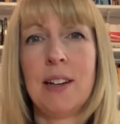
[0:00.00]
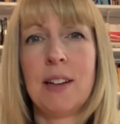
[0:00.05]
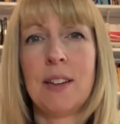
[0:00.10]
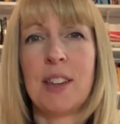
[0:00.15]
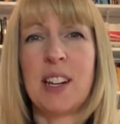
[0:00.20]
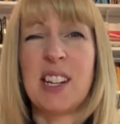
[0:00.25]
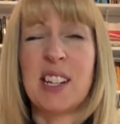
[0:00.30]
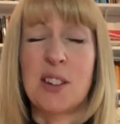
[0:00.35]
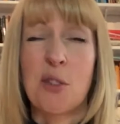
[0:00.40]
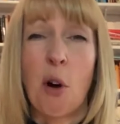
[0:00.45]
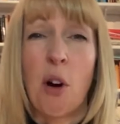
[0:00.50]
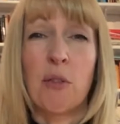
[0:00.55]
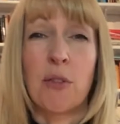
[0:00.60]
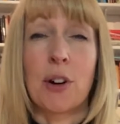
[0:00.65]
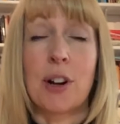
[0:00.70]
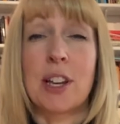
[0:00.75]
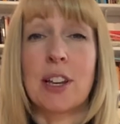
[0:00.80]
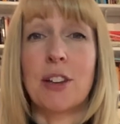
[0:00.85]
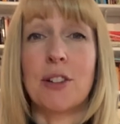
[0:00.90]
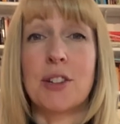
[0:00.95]
that he's not a
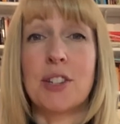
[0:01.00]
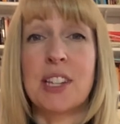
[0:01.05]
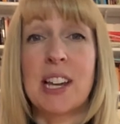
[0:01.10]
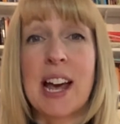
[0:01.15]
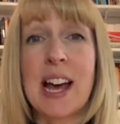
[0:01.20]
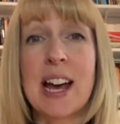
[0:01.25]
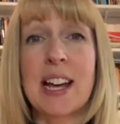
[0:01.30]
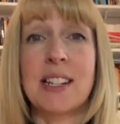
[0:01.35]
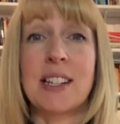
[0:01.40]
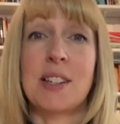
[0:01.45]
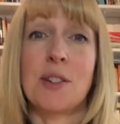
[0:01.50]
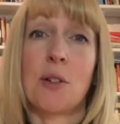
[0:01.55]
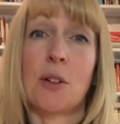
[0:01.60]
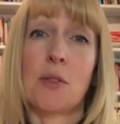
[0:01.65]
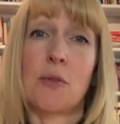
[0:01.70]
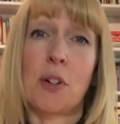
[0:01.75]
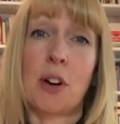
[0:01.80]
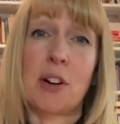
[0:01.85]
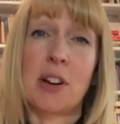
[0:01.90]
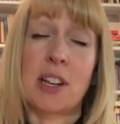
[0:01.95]
very good dad, he's not a
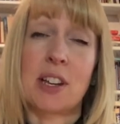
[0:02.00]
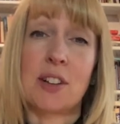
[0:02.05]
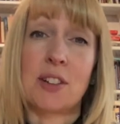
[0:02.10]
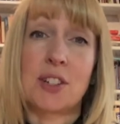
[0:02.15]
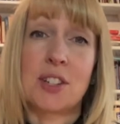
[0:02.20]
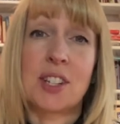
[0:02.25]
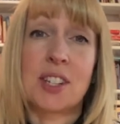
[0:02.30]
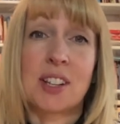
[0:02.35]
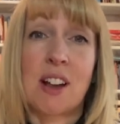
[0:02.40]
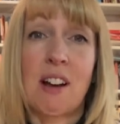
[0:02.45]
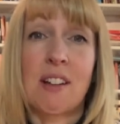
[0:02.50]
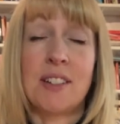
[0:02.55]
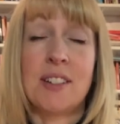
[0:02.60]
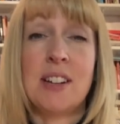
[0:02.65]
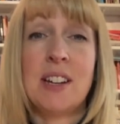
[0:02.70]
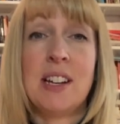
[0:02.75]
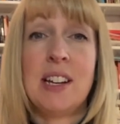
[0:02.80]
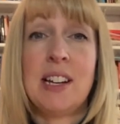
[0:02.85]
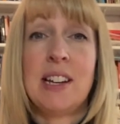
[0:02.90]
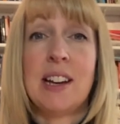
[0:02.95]
very good
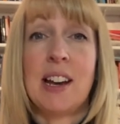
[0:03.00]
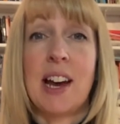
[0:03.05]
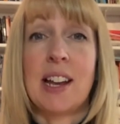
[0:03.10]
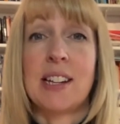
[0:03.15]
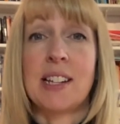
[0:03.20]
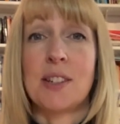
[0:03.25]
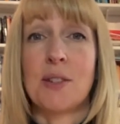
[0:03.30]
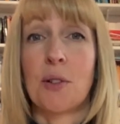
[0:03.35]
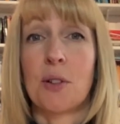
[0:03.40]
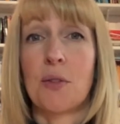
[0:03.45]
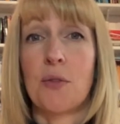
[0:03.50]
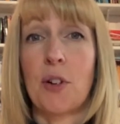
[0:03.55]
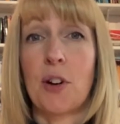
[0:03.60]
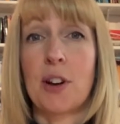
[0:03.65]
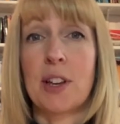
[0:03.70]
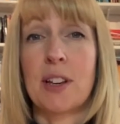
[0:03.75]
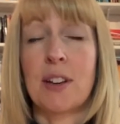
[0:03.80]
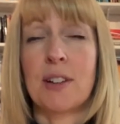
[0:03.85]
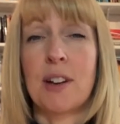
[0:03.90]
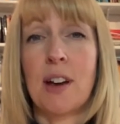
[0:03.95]
son, and he's not a
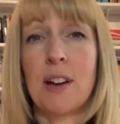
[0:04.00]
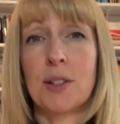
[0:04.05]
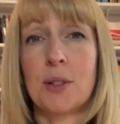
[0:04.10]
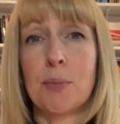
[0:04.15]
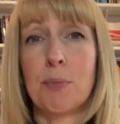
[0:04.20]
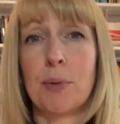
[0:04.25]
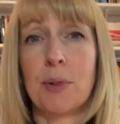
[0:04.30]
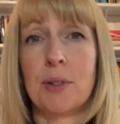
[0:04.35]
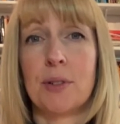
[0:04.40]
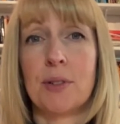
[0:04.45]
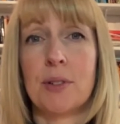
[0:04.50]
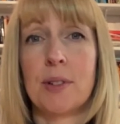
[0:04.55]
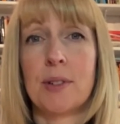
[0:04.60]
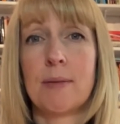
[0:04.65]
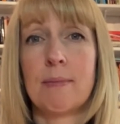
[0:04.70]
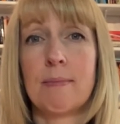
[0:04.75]
very good husband.